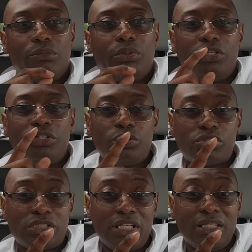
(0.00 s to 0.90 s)
when you
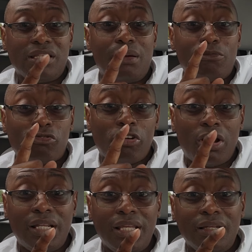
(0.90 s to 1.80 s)
see them
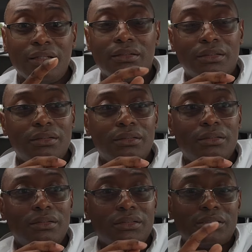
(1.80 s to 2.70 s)

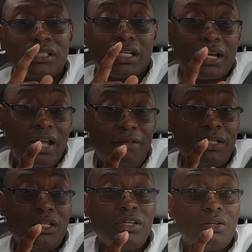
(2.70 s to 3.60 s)
running to
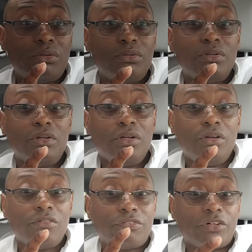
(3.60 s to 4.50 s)
come to you
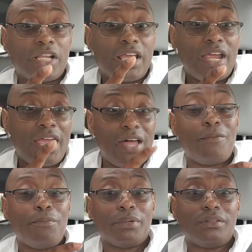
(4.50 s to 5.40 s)
for their
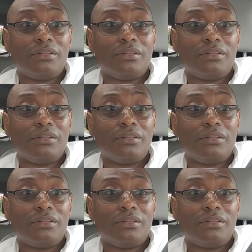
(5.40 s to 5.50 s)
help,